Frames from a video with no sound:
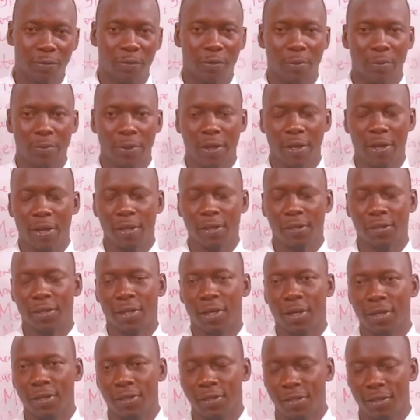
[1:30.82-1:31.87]
from the earth's
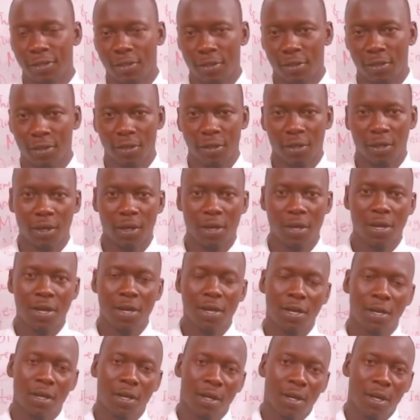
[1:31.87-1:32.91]
crust
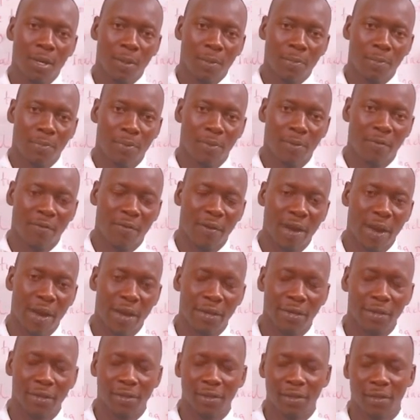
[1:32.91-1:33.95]

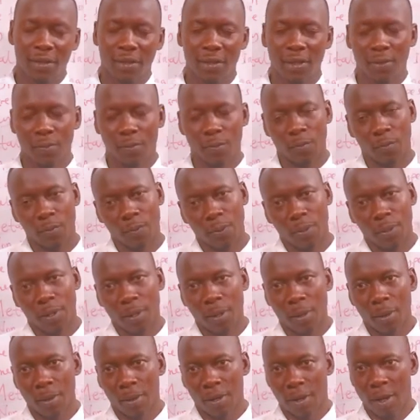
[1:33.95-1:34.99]
provides
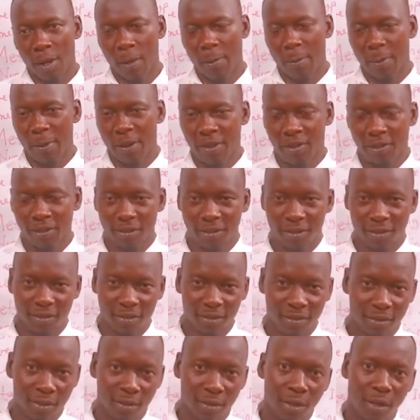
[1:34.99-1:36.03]
different
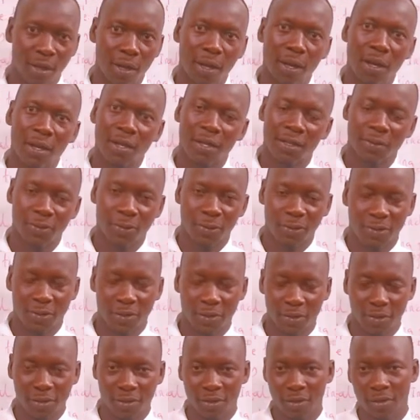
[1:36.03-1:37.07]

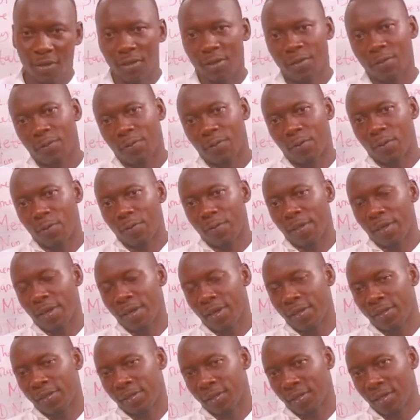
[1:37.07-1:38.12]
resources from the
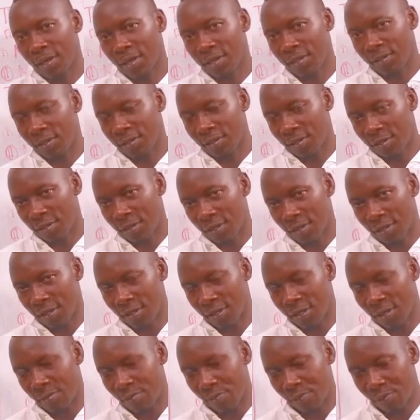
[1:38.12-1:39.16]
earth's crust.
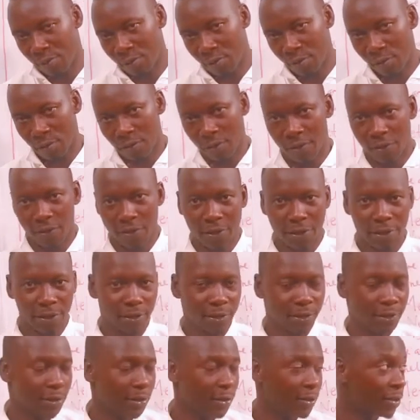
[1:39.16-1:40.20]
Example, there
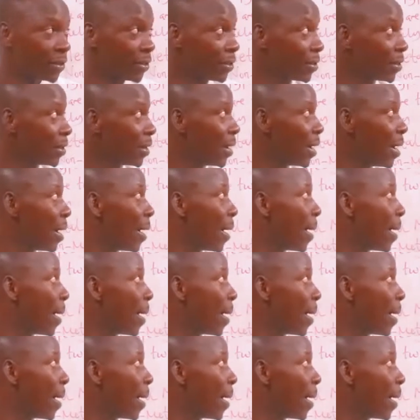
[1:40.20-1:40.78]
is